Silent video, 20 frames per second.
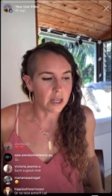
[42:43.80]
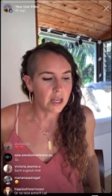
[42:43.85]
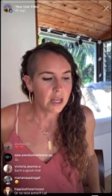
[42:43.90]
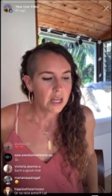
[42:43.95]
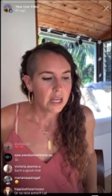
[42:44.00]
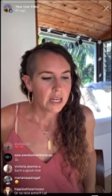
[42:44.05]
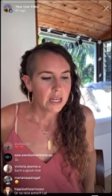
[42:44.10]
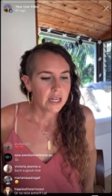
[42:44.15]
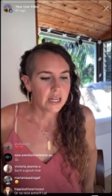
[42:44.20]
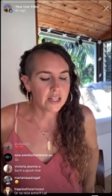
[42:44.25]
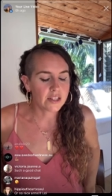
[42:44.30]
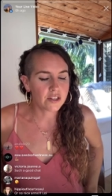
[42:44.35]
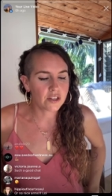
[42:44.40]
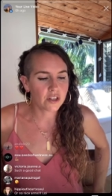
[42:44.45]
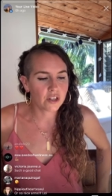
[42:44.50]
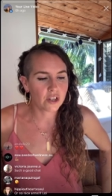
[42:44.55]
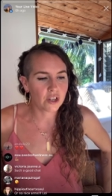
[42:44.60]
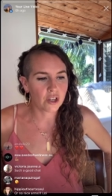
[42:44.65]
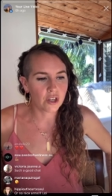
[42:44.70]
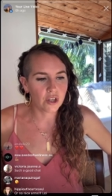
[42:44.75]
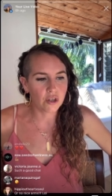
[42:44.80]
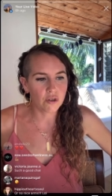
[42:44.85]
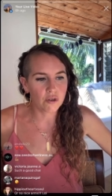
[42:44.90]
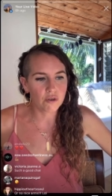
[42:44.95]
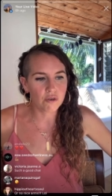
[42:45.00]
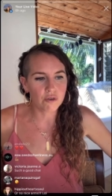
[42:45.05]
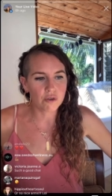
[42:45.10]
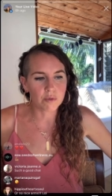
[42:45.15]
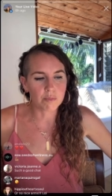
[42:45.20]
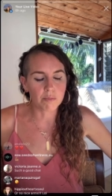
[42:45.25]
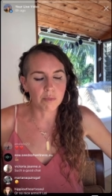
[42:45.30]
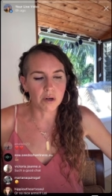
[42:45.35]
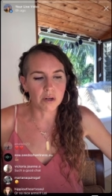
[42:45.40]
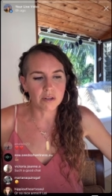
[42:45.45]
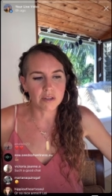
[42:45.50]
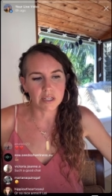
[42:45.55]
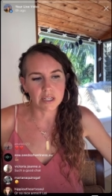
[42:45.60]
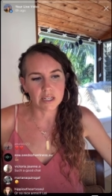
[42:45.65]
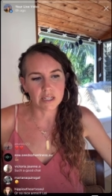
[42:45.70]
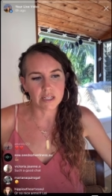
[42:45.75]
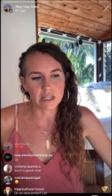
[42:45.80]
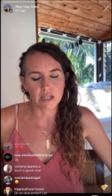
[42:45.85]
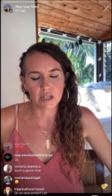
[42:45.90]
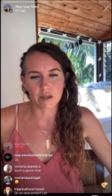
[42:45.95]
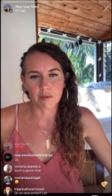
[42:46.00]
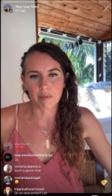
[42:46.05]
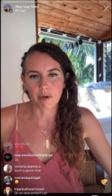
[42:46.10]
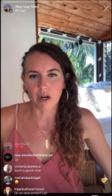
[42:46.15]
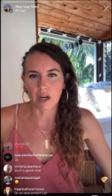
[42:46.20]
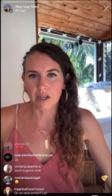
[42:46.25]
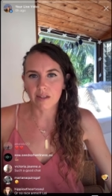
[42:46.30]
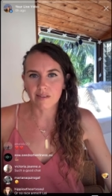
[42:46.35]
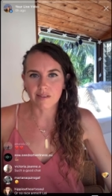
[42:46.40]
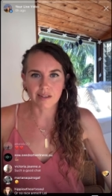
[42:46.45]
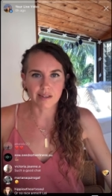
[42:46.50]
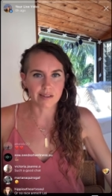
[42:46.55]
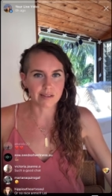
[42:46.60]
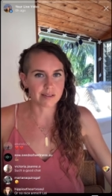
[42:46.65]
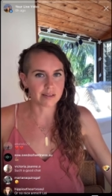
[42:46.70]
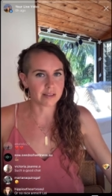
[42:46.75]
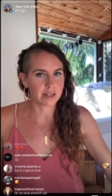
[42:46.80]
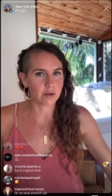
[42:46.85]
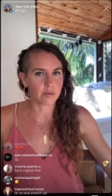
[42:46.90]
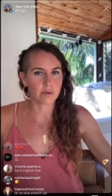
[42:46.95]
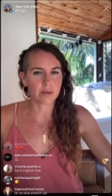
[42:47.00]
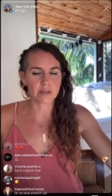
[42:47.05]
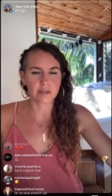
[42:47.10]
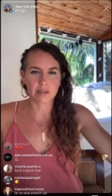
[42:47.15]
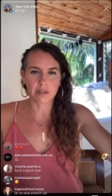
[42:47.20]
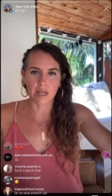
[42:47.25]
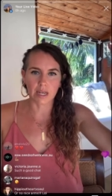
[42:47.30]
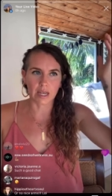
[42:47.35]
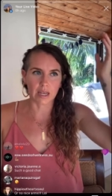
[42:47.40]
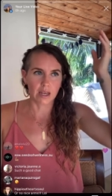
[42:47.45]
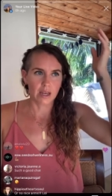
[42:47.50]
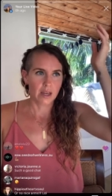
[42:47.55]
it's a huge multi-tiered process there was like